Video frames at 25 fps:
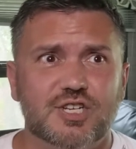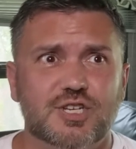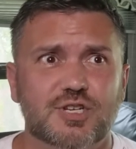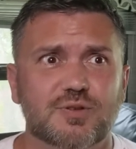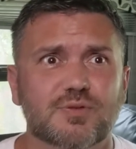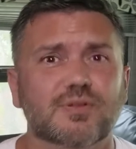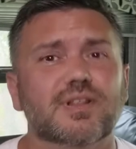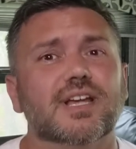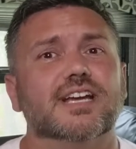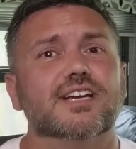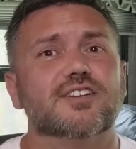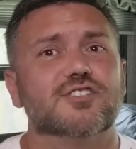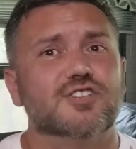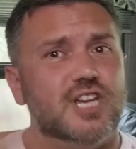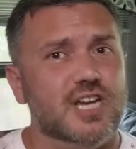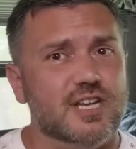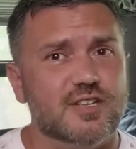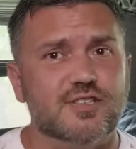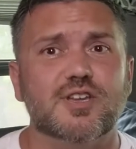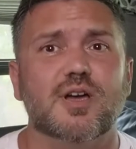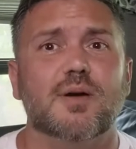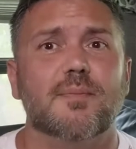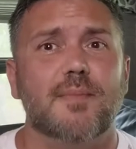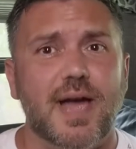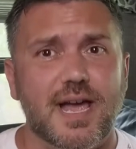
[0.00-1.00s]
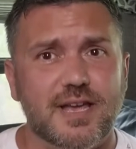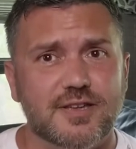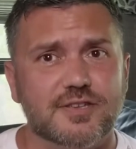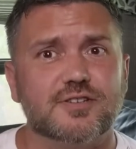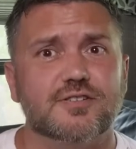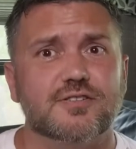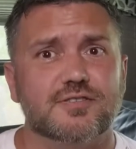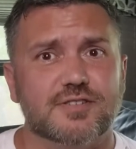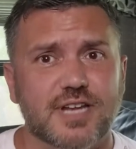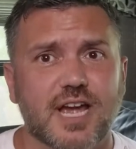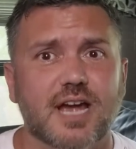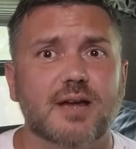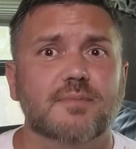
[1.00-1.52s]
to like a chainsaw
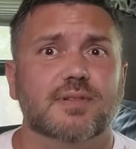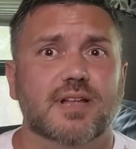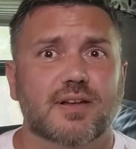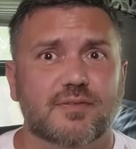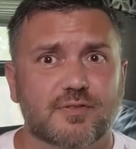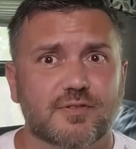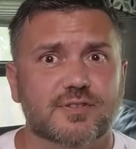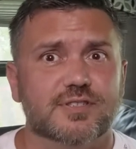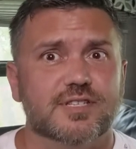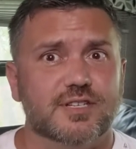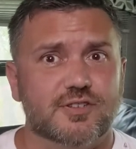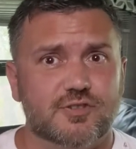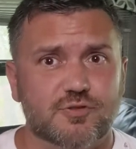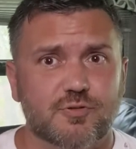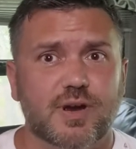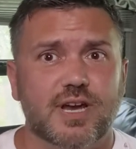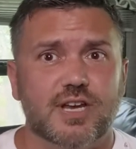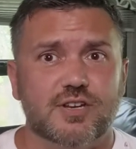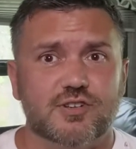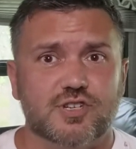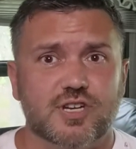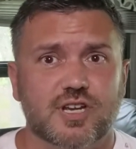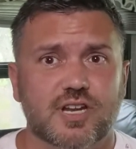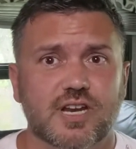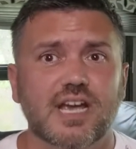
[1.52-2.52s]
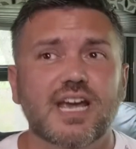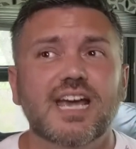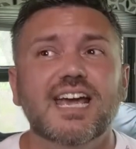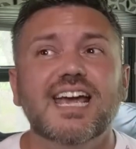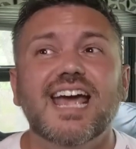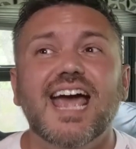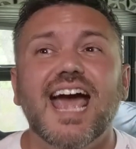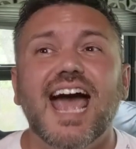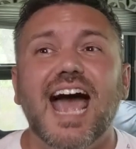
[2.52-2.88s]
massacre type level situation.